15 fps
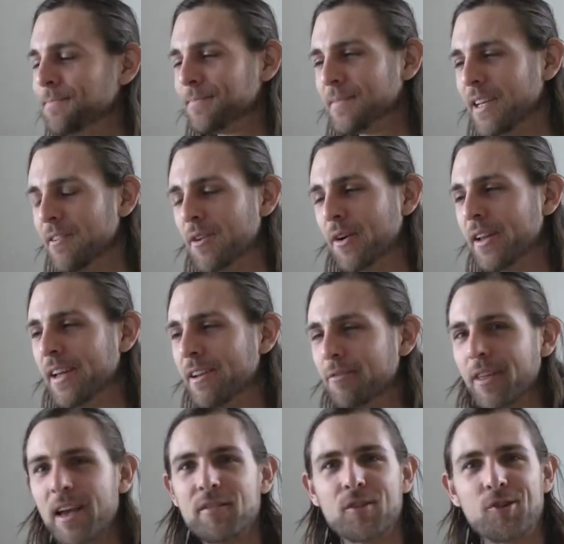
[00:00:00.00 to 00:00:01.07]
even though he didn't really
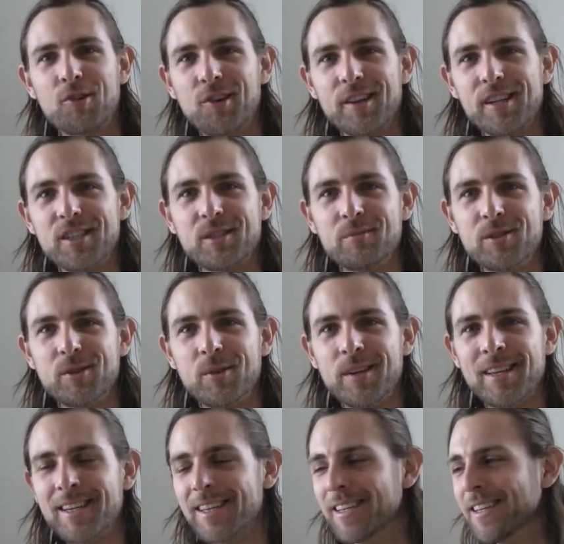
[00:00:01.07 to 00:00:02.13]
have a correlation between
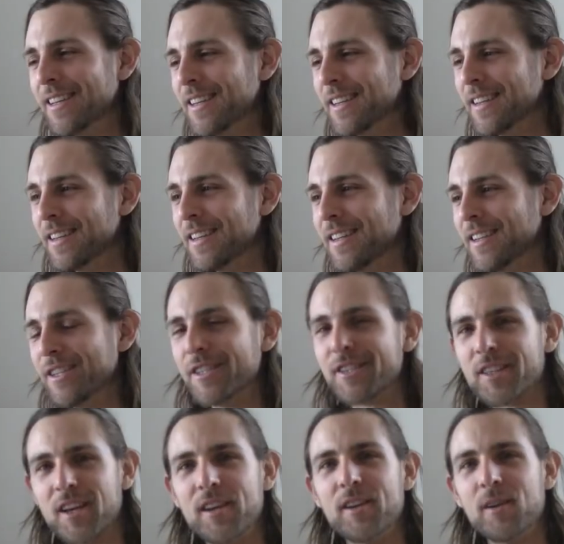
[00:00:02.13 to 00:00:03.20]
it. He just
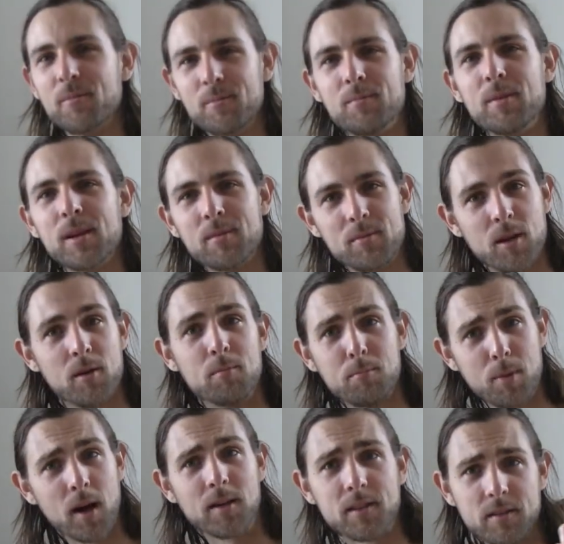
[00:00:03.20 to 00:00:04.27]
thought, you know, being you know,
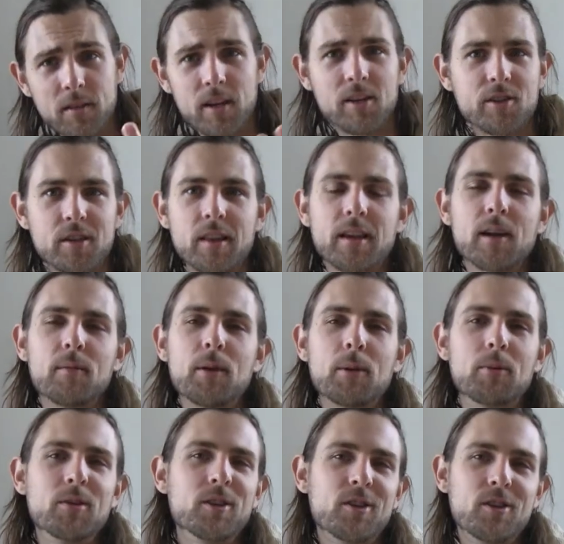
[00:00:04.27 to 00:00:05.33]
positive energy, like how people
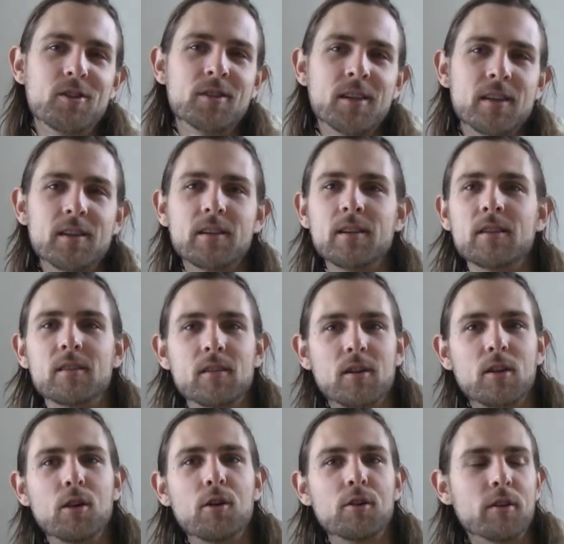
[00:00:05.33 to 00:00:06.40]
would use it
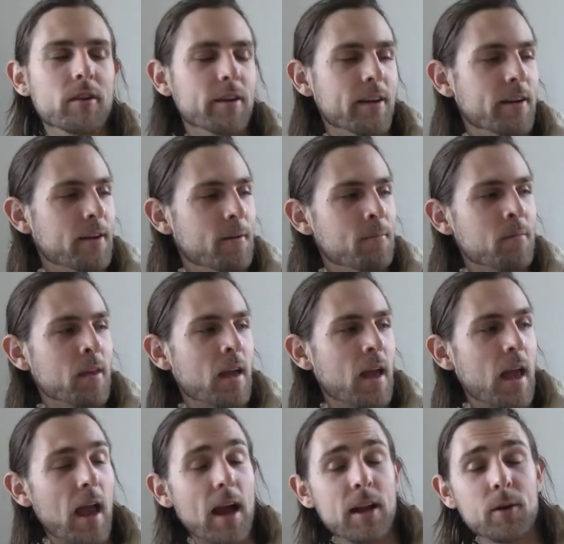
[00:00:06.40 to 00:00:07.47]
colloquially.
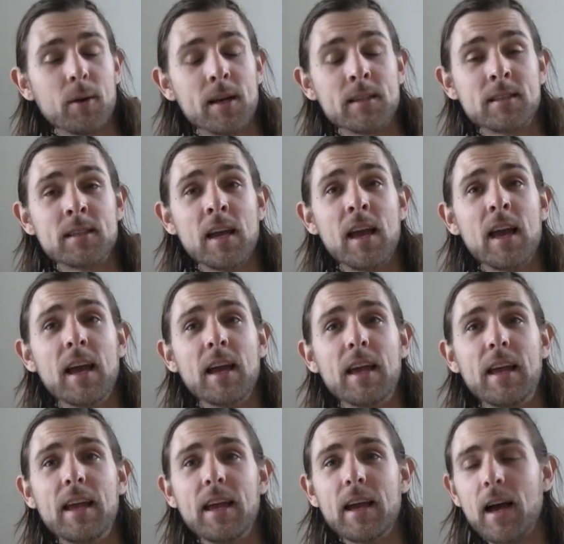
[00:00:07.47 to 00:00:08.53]
Anyways,
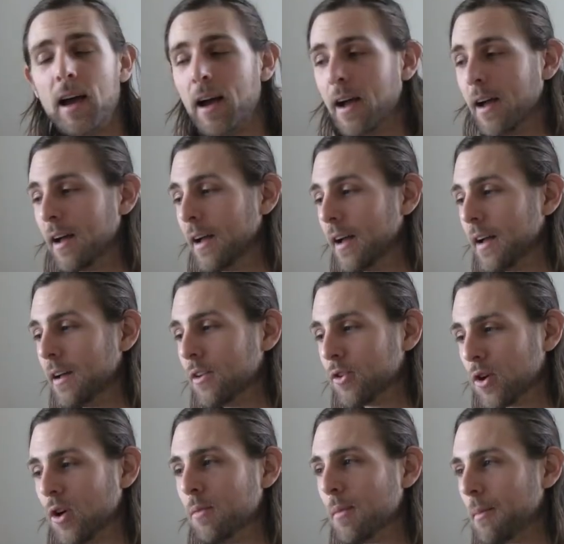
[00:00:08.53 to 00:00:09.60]
he uh,
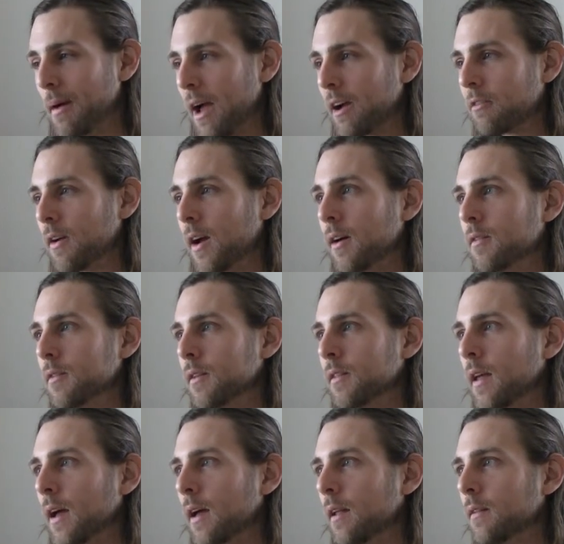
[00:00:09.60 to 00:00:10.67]
told him my background and
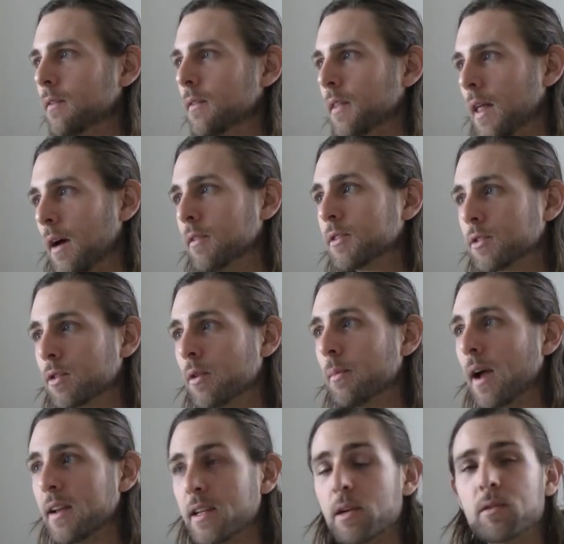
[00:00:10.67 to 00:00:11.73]
that that was sort of my
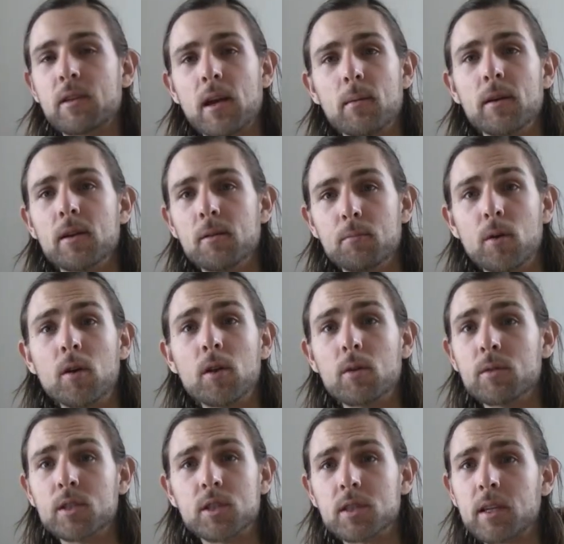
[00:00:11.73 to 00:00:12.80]
idea with coming to Boulder was
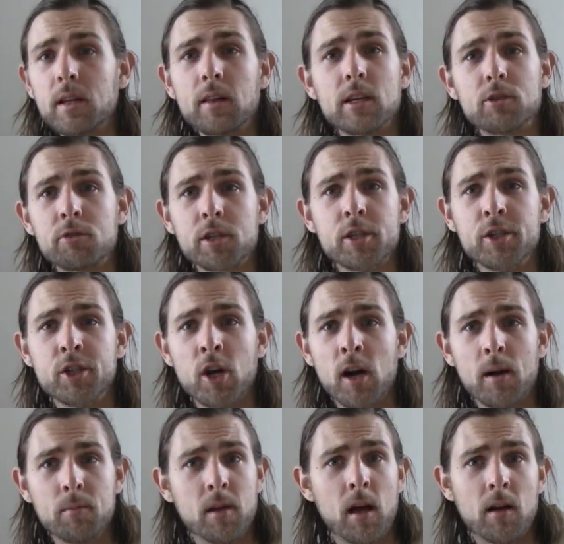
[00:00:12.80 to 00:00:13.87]
just an electrician job.
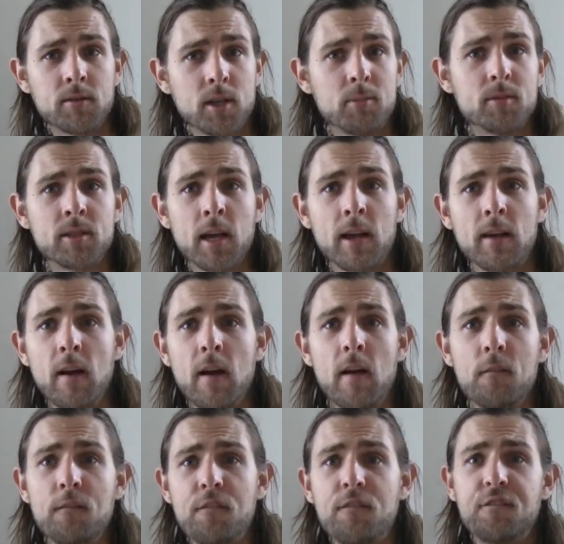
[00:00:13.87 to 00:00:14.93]
And I was almost saying,
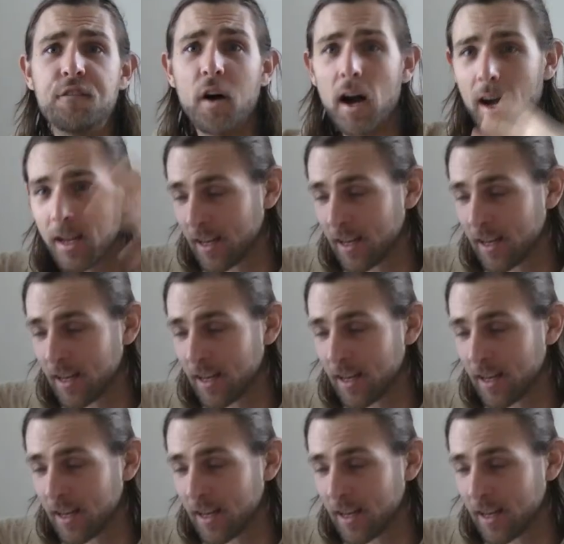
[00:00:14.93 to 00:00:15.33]
fuck